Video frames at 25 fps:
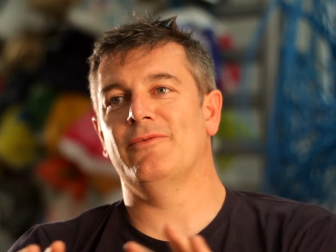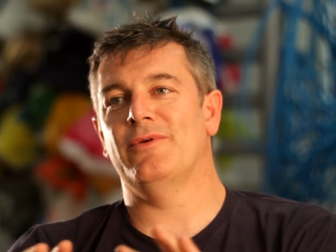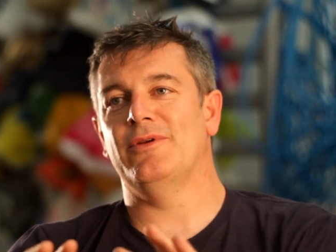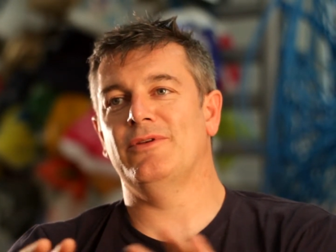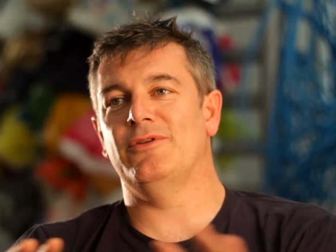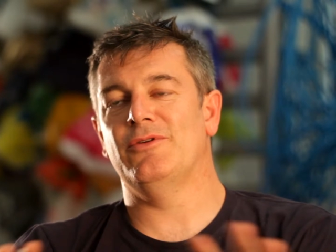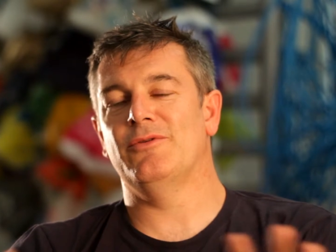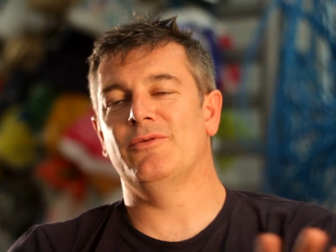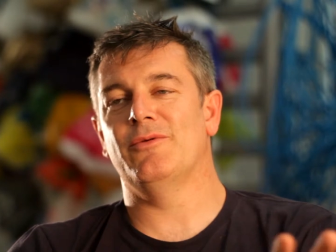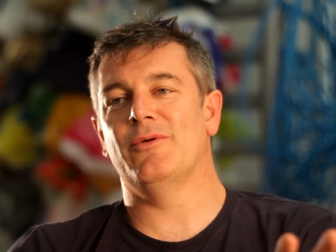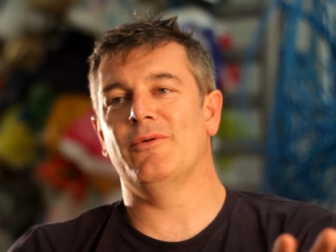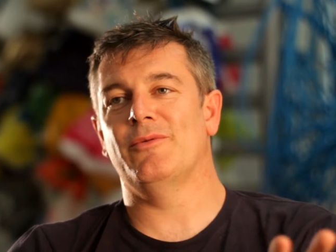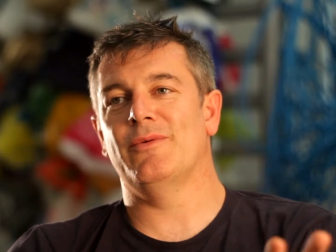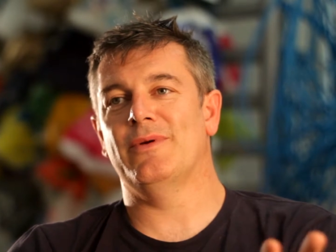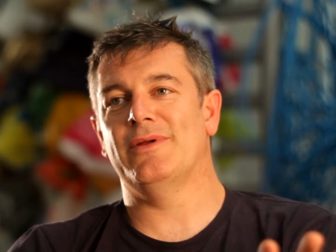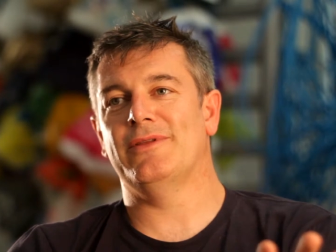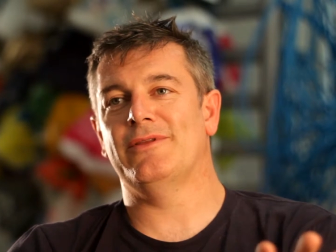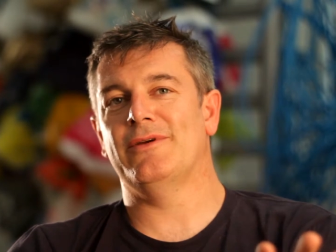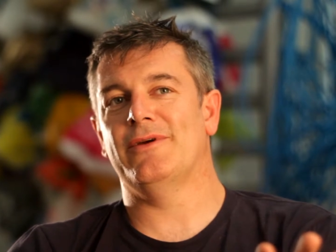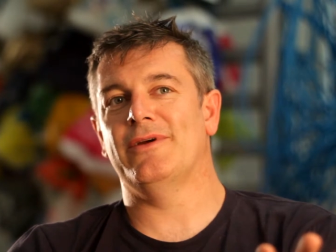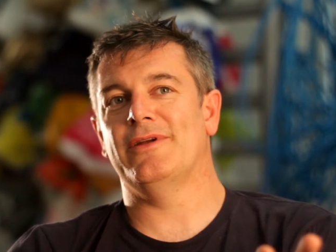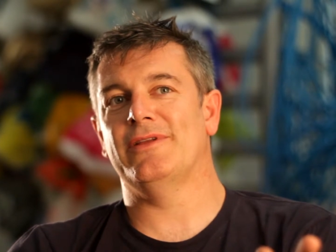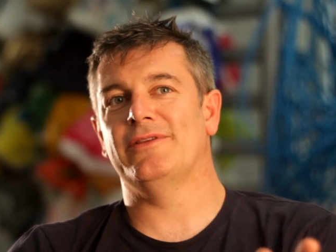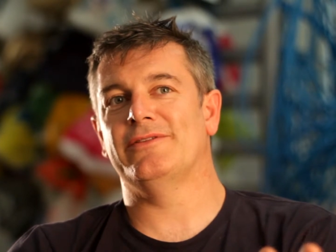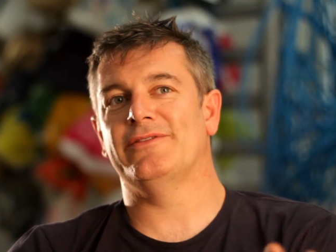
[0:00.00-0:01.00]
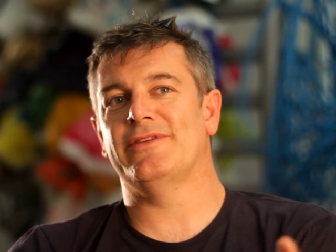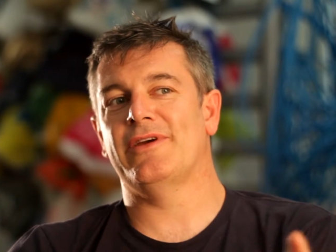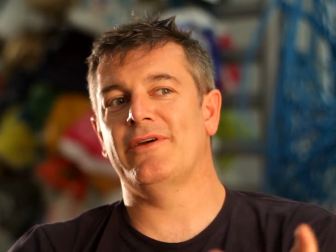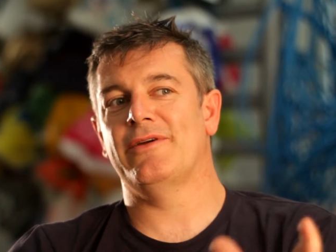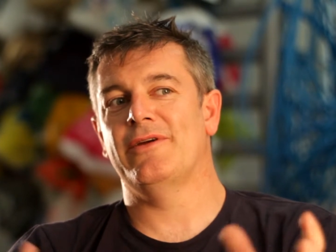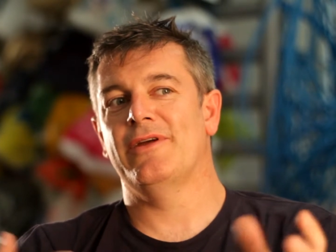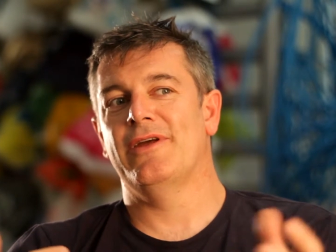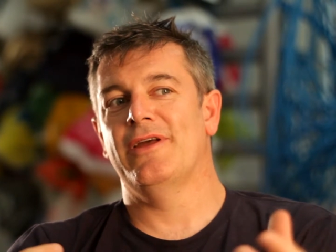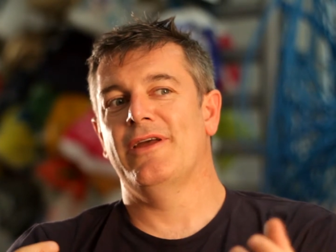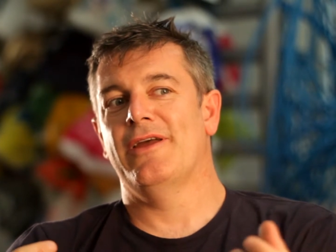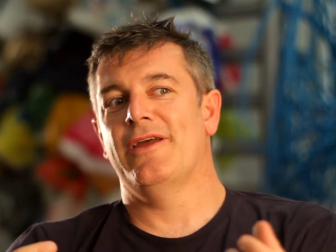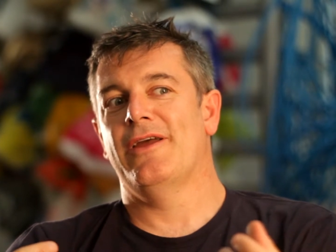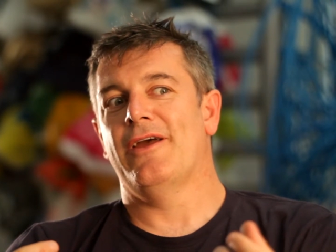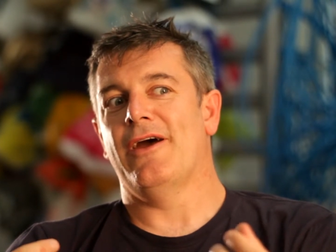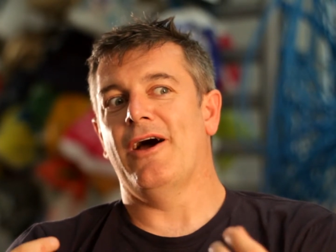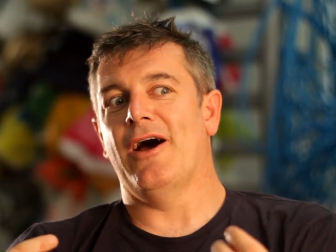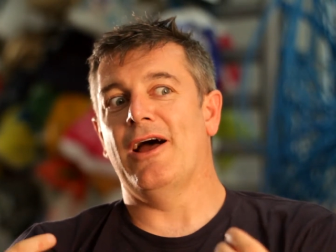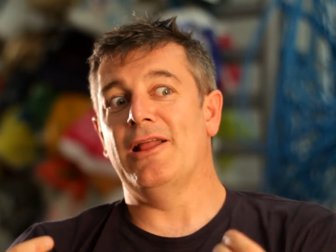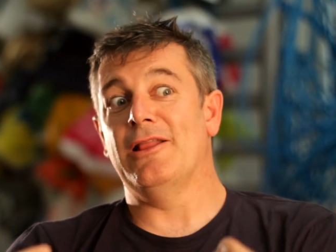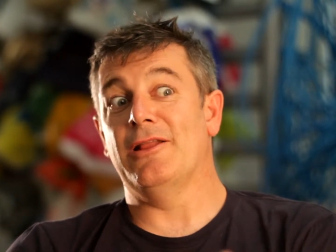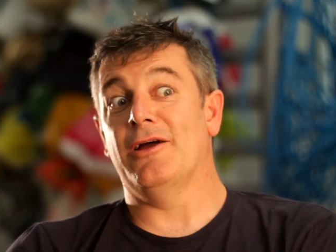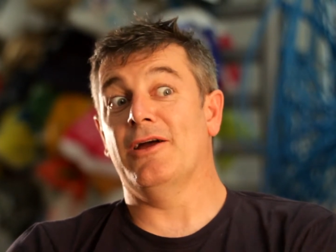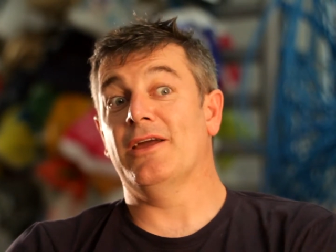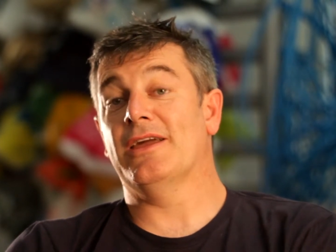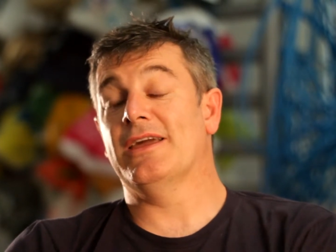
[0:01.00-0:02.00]
We knew what we were doing. So
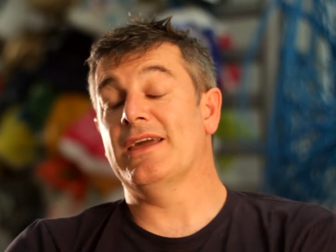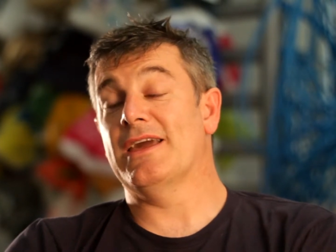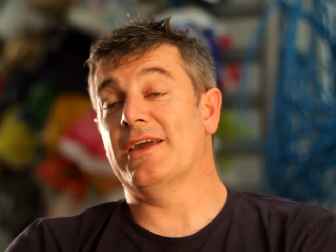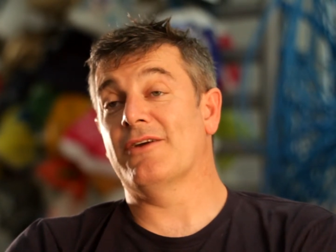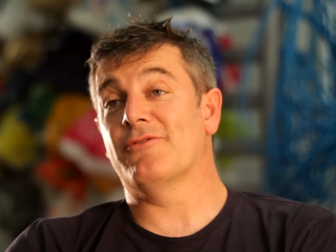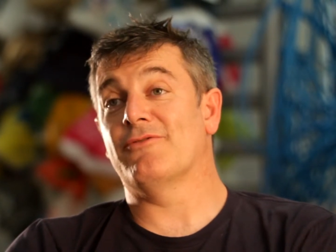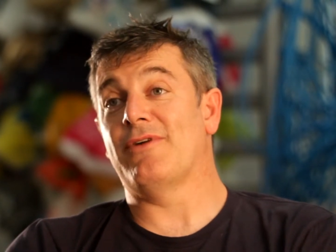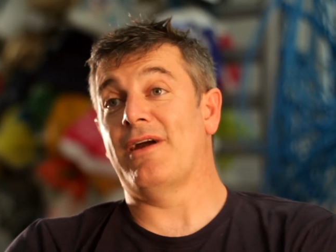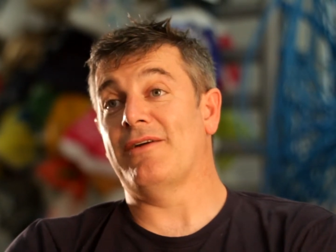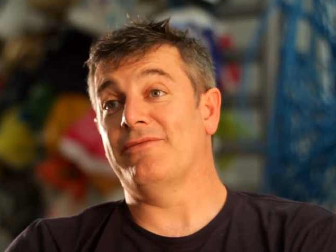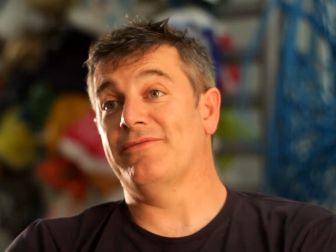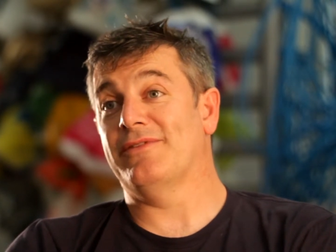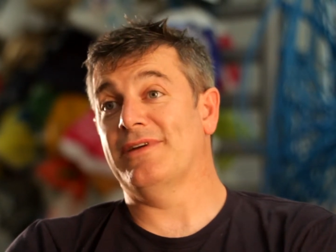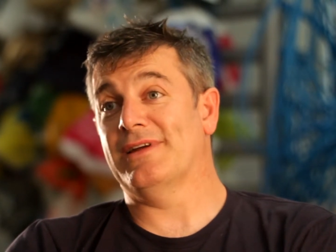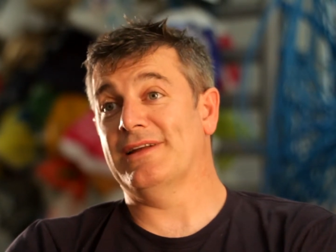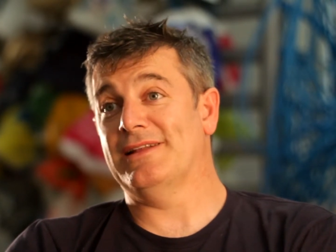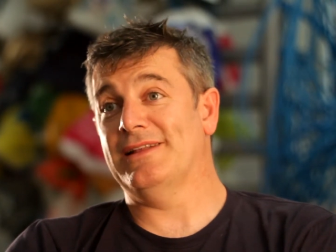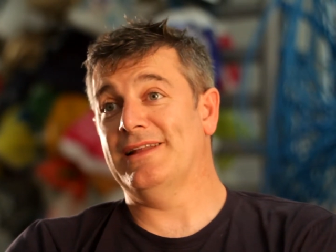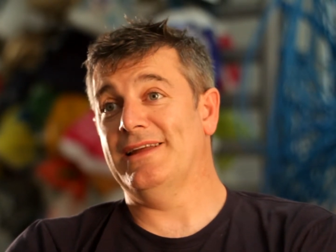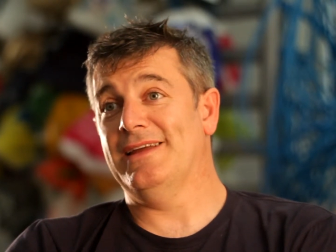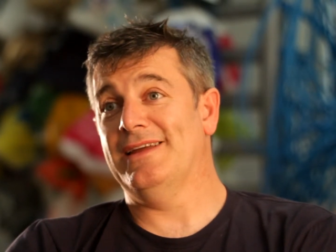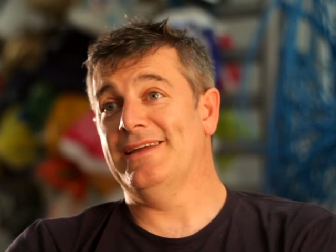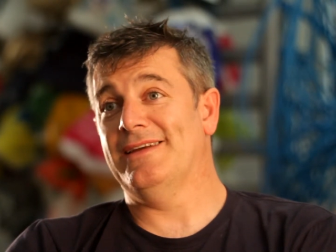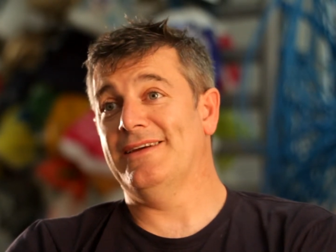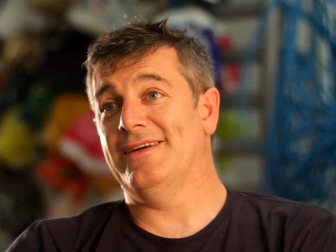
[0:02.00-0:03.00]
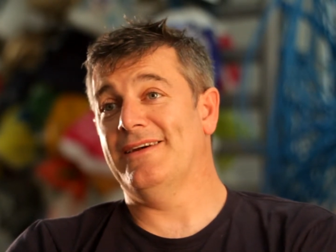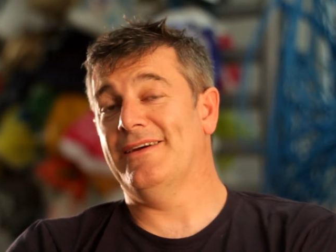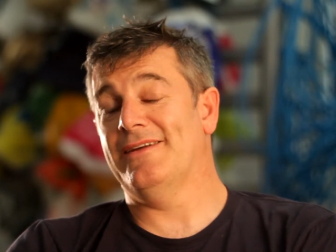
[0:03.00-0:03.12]
I like it graphically,